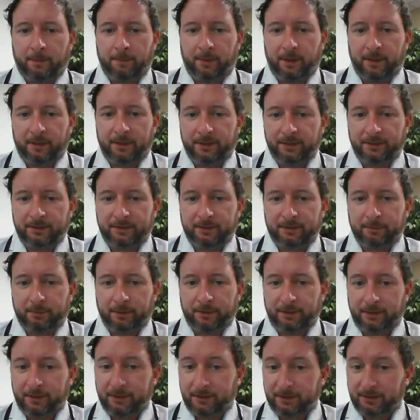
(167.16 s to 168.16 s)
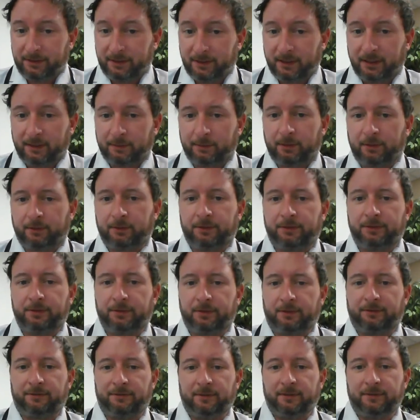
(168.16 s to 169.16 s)
But this time, it only
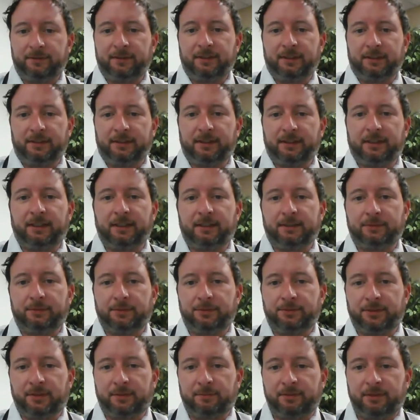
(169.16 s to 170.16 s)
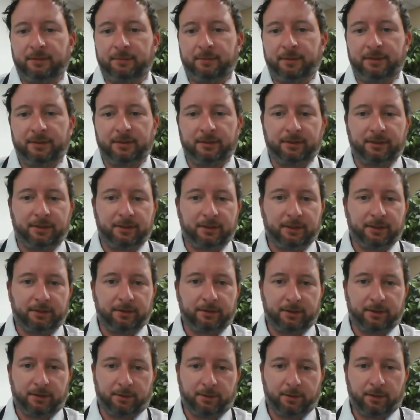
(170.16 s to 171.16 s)
took 15 days for Jim to mentally clear
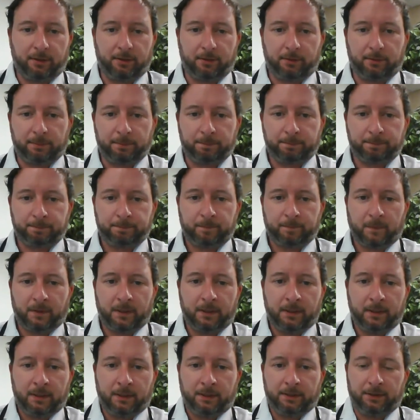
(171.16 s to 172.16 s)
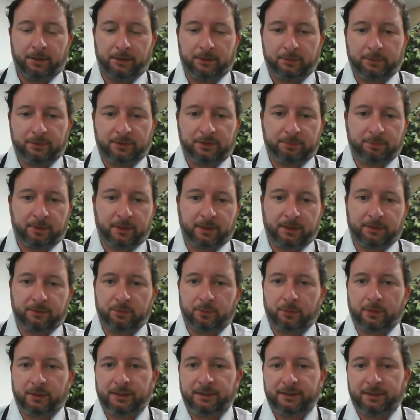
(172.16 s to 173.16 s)
and go home. This was spring of
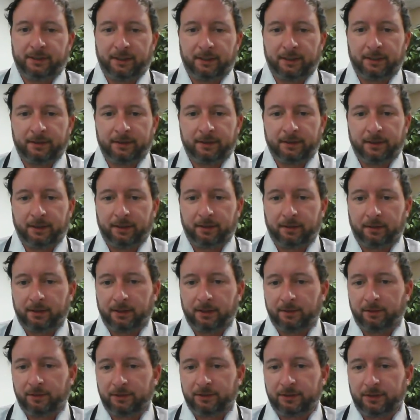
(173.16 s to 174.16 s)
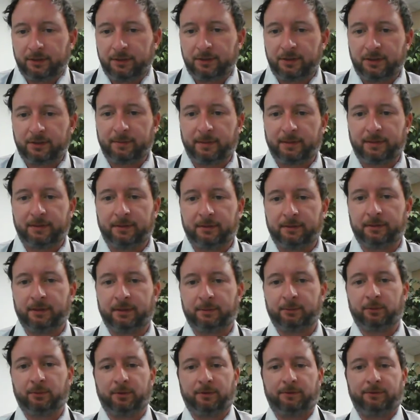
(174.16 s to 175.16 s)
2010, and our conversations about
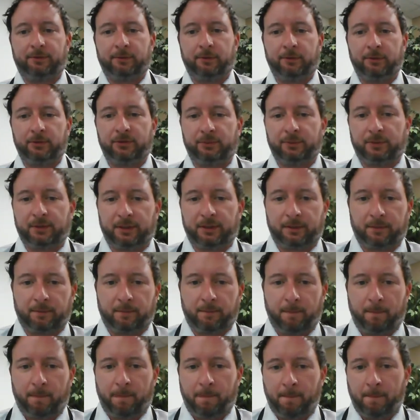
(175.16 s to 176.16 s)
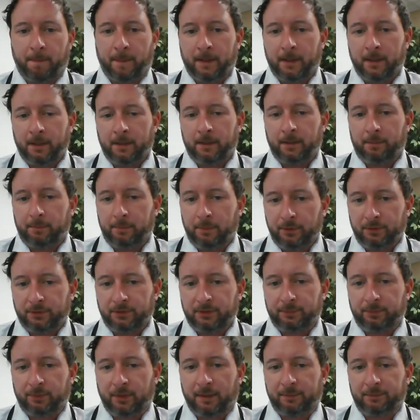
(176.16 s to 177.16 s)
delirium were in full swing,
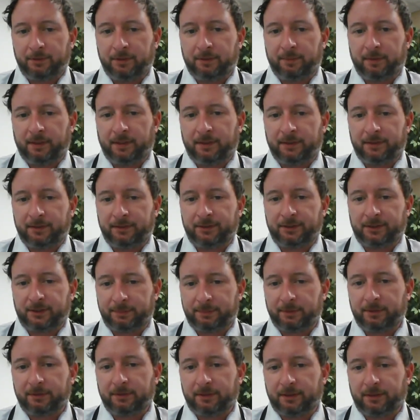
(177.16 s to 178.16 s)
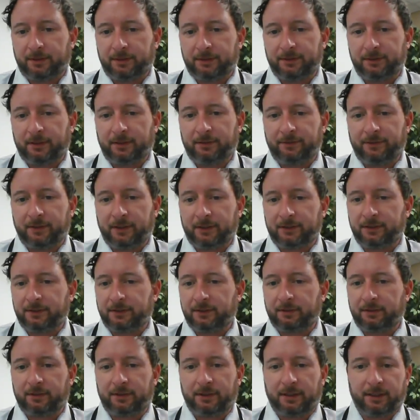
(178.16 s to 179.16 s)
mostly prompted by this experience that affected
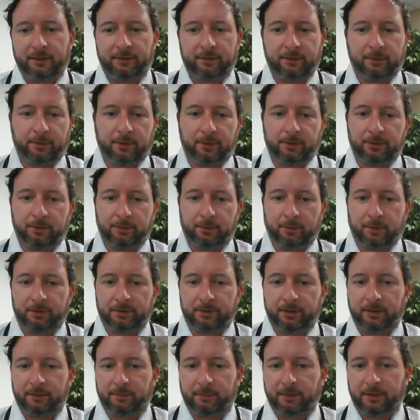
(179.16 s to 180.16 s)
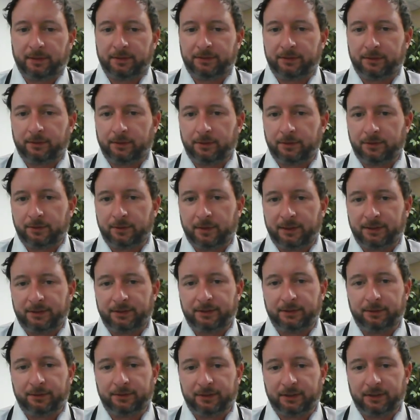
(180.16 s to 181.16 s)
nearly everyone who worked in the med-surg or
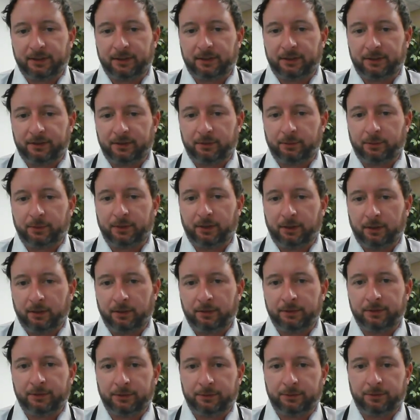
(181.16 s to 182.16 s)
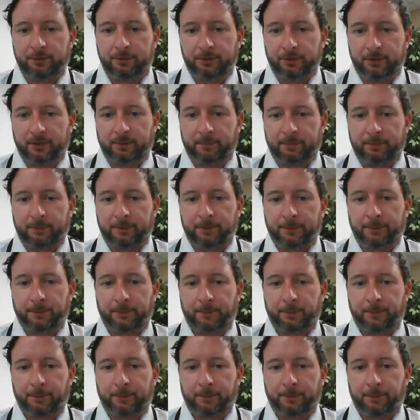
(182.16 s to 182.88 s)
ICU settings. We all knew Jim.